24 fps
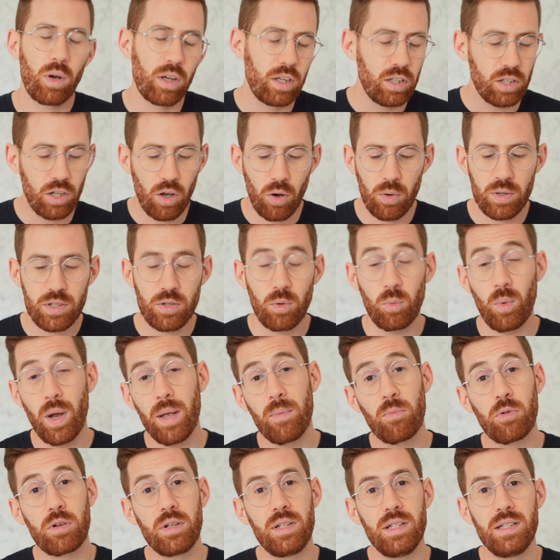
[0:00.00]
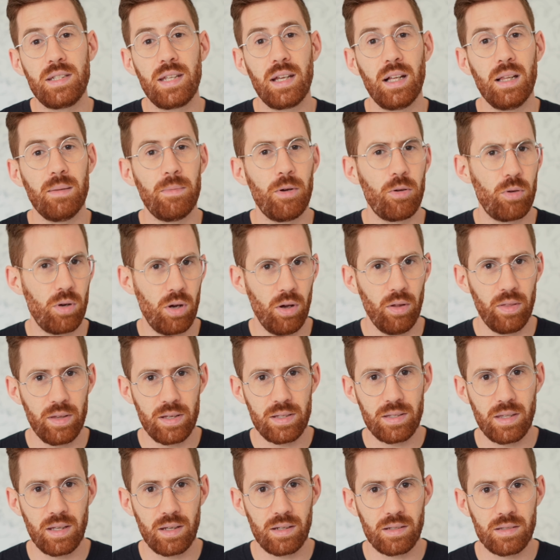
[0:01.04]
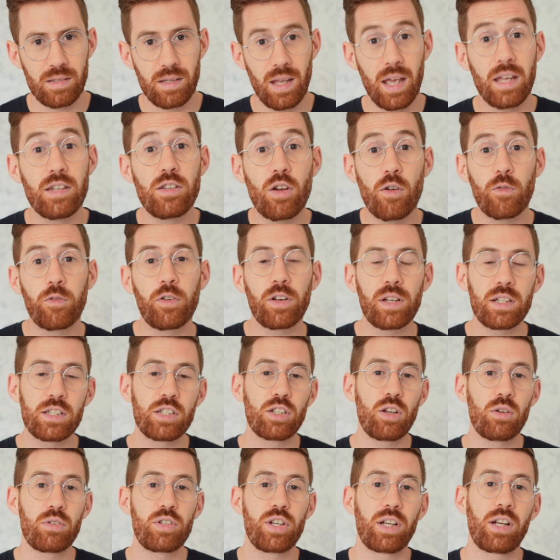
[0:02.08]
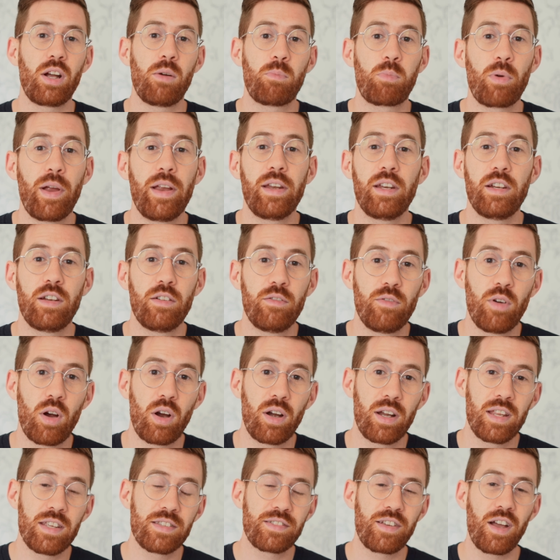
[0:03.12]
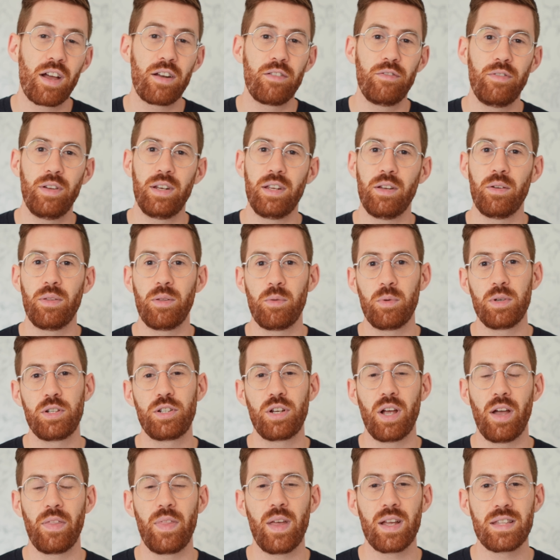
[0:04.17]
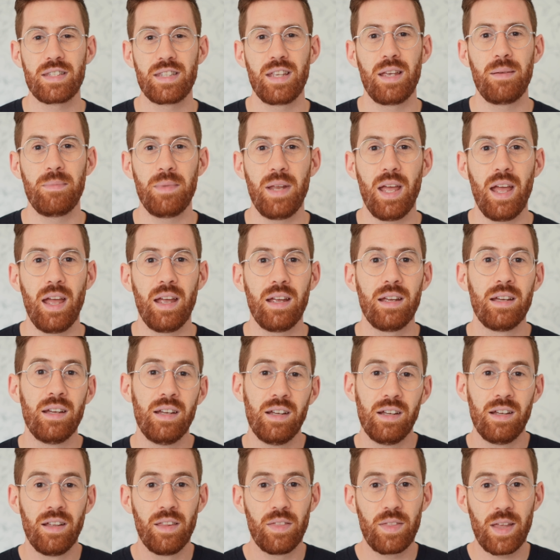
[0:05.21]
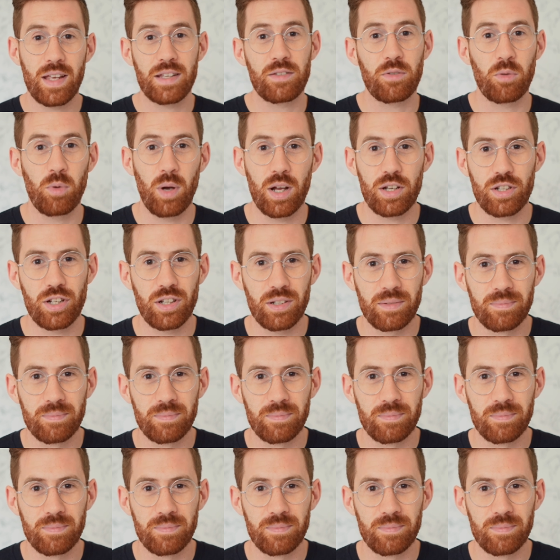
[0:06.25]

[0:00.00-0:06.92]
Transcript: We're going to go into way more detail about all these things. And don't forget to go check out Brandon Havard. He's got a video that we shot that same day. Thanks for watching.